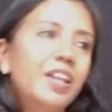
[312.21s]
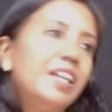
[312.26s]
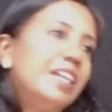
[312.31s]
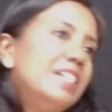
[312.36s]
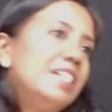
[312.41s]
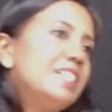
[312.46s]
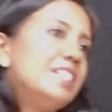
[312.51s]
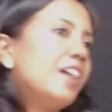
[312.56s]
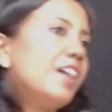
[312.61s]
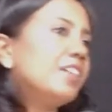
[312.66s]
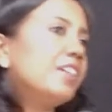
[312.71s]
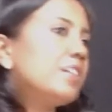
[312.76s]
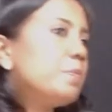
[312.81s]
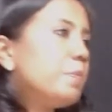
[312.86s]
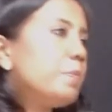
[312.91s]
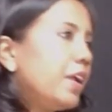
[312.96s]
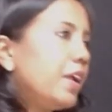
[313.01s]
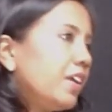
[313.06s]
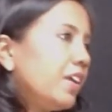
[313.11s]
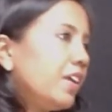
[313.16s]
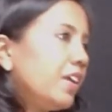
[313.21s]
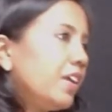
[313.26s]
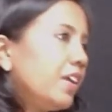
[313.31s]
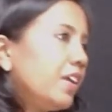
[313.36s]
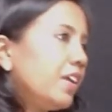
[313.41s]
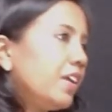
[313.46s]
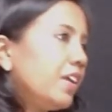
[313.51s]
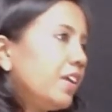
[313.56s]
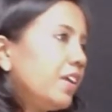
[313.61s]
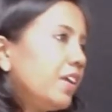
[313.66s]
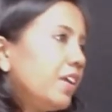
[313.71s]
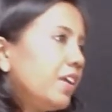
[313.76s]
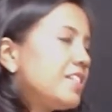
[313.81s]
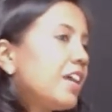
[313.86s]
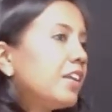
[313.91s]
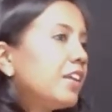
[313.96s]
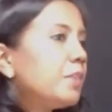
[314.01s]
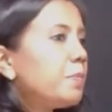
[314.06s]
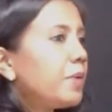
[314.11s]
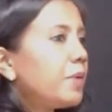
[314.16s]
He started praying he
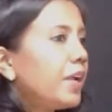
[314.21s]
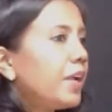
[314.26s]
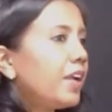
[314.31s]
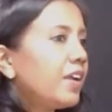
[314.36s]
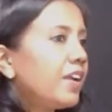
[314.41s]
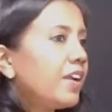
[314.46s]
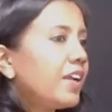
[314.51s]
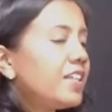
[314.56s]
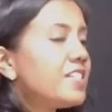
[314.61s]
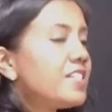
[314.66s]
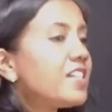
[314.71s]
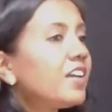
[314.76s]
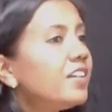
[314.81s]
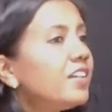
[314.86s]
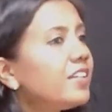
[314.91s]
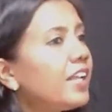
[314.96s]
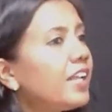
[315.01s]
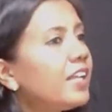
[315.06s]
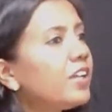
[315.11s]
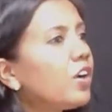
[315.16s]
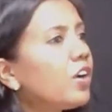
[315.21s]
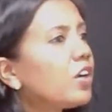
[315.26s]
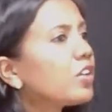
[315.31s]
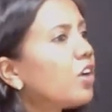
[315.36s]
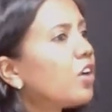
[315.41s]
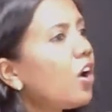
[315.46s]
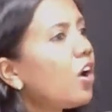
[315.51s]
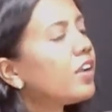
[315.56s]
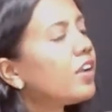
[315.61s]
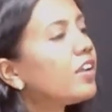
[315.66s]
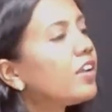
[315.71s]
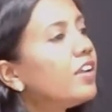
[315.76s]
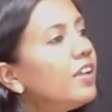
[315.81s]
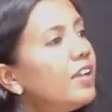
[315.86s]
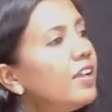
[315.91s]
started praying and he started telling God, God,